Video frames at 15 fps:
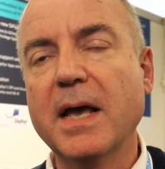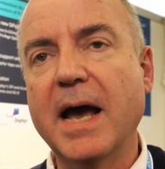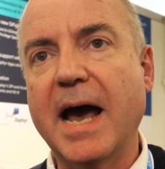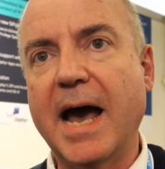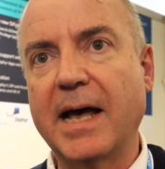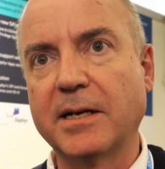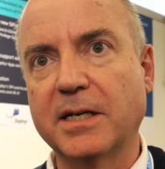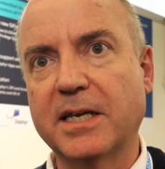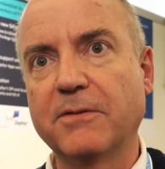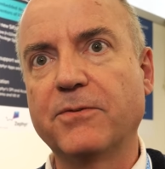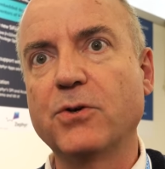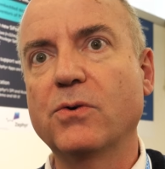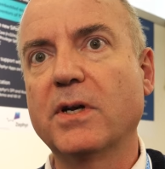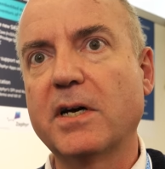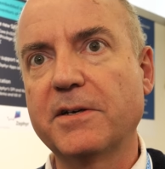and give
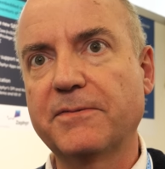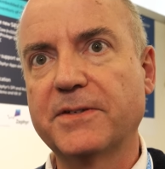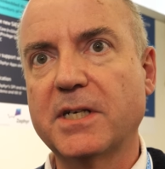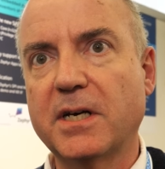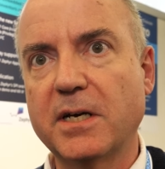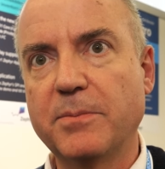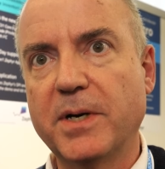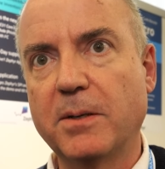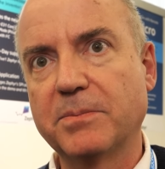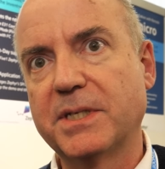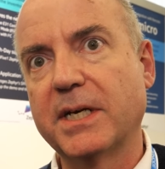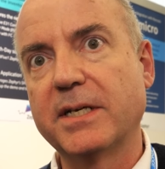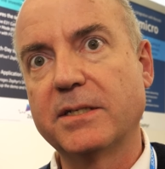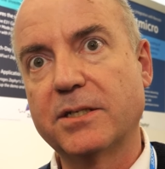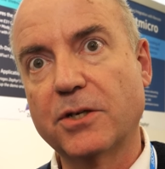you lifetime
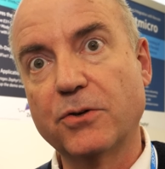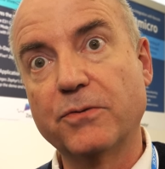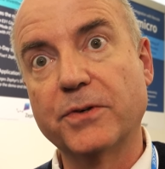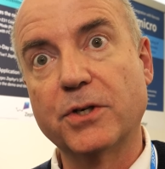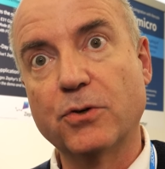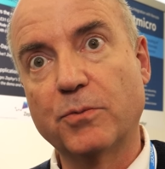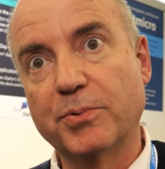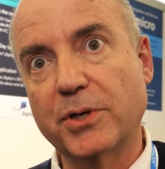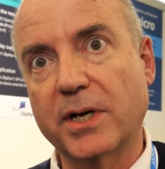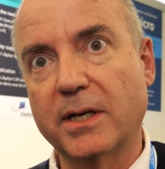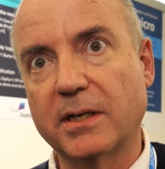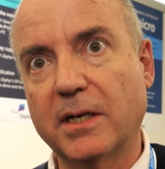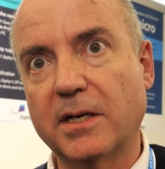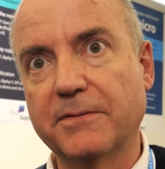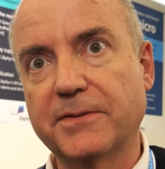updates over your
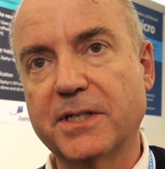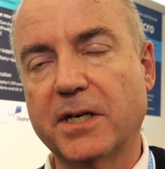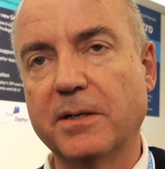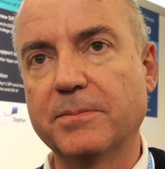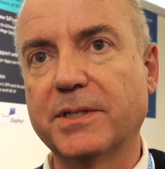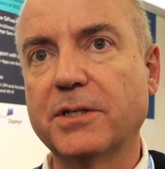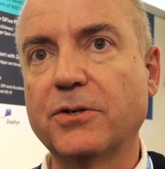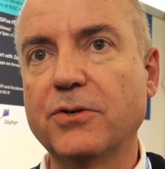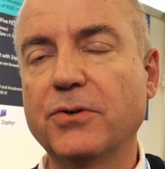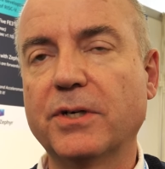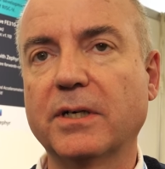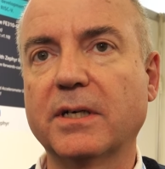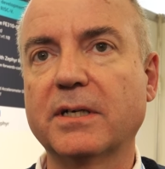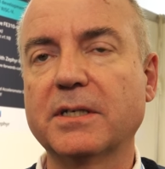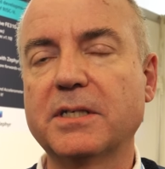product lifetime. So you
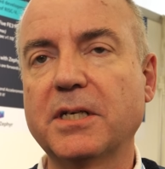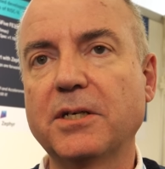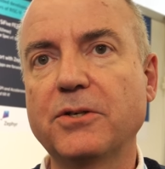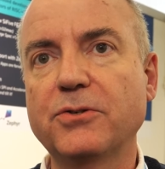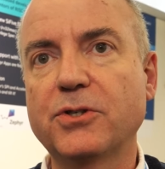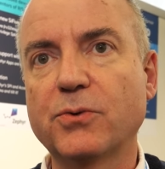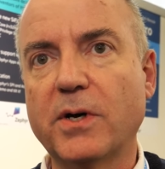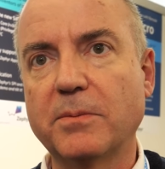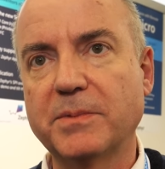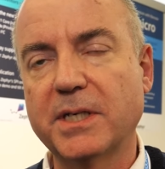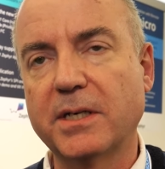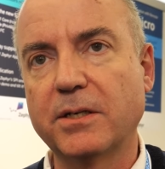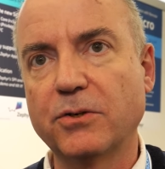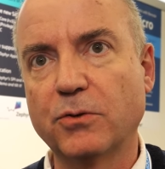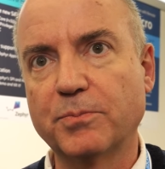can continue to
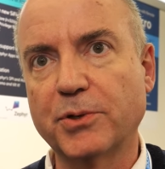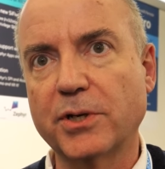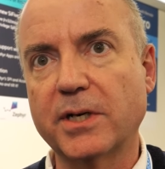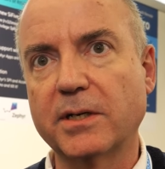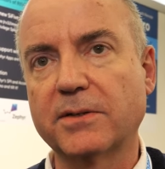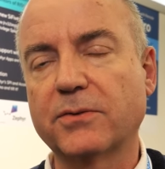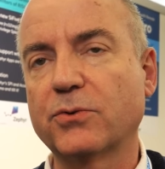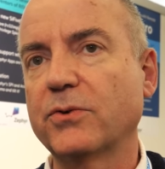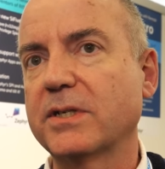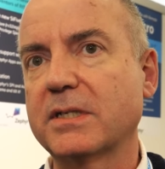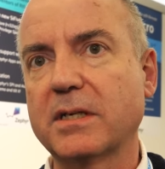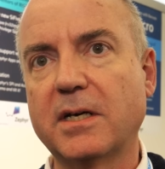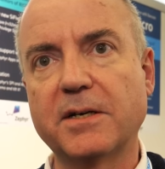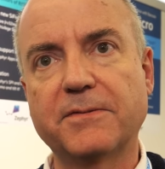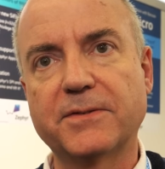update your product through its
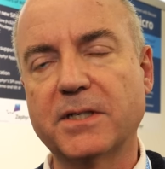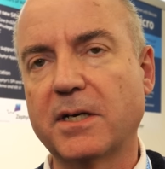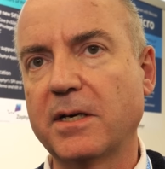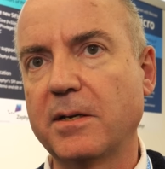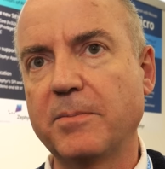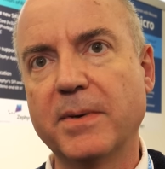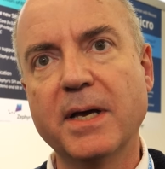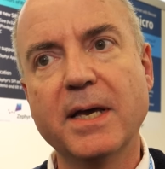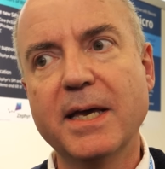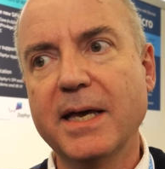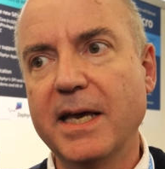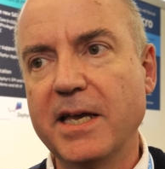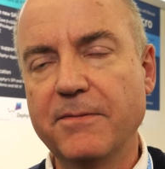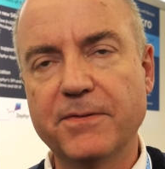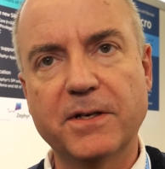lifetime,
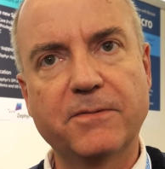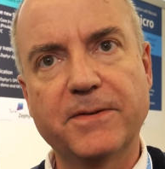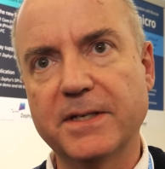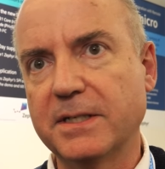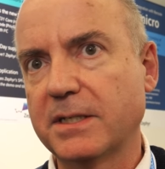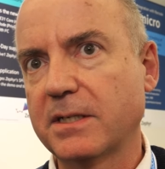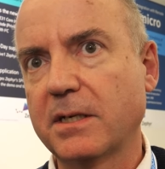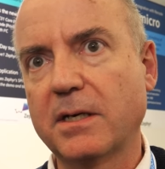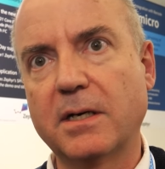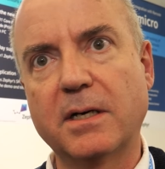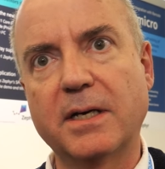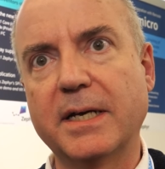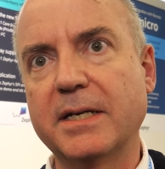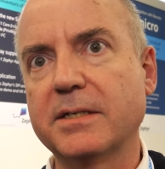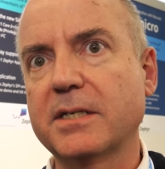even if it's
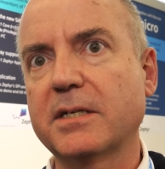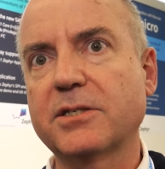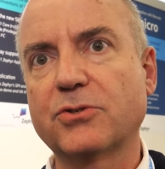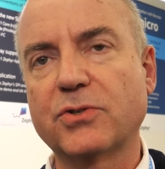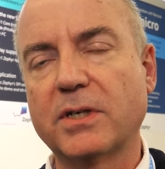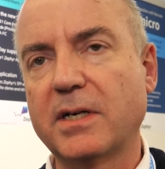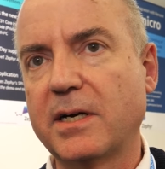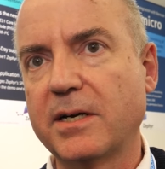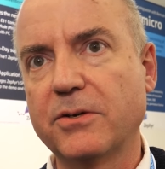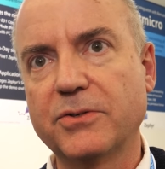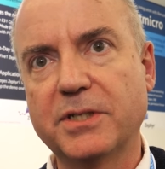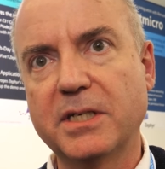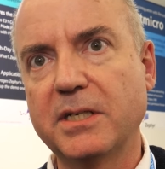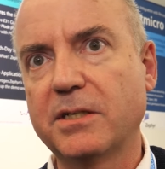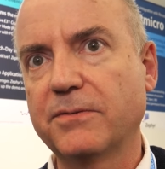an industrial
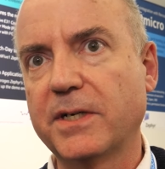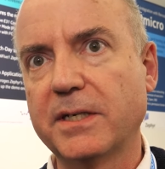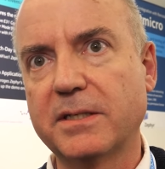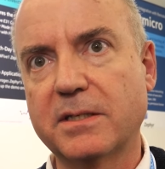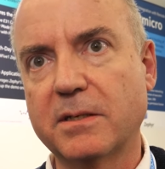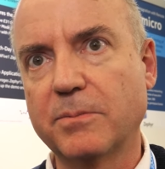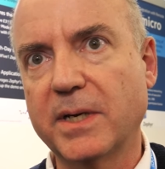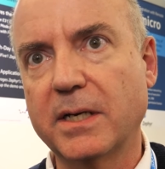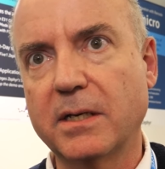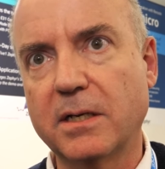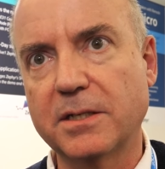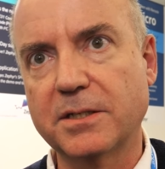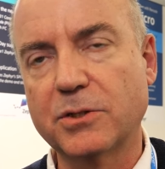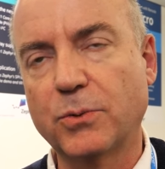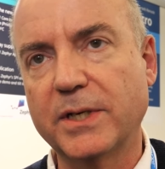IoT device that may
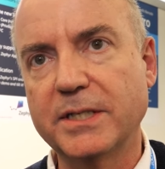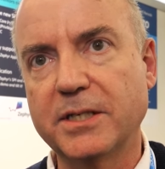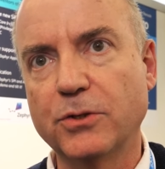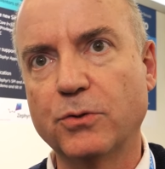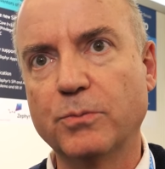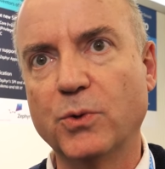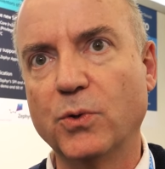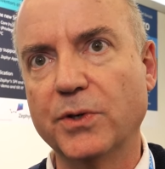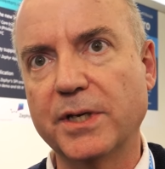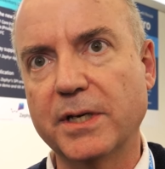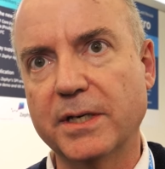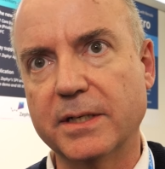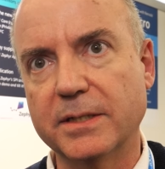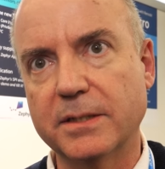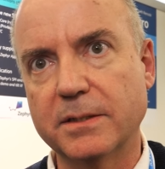last 20 or more
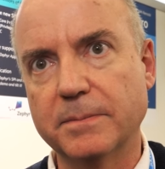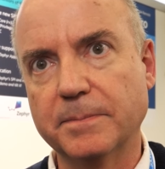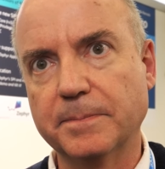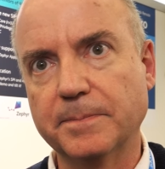years.